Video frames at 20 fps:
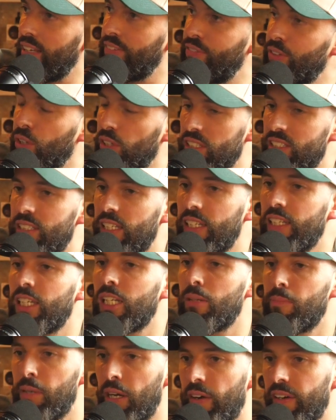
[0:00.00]
you're sitting in
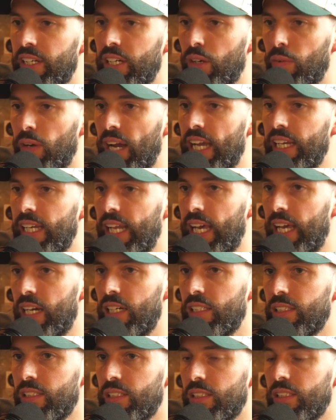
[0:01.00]
America right
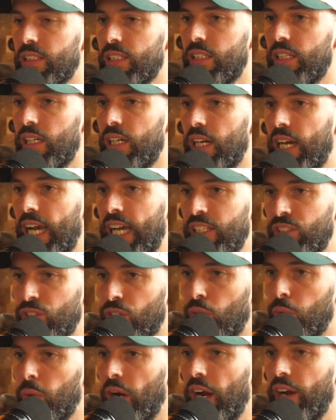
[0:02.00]
now and
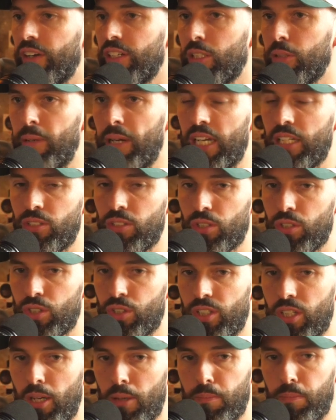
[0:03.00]
you're worried about Donald
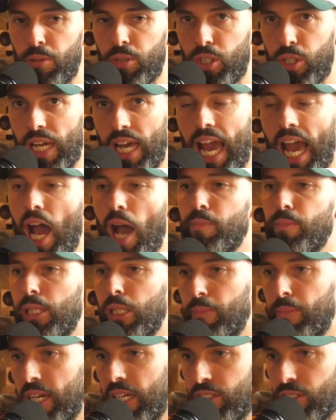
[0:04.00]
Trump or you're happy
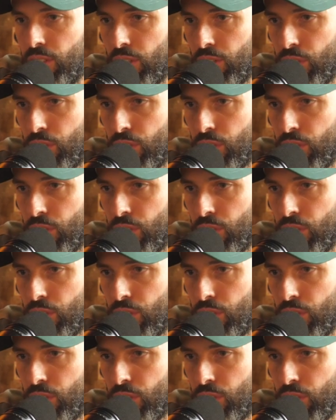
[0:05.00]
about Donald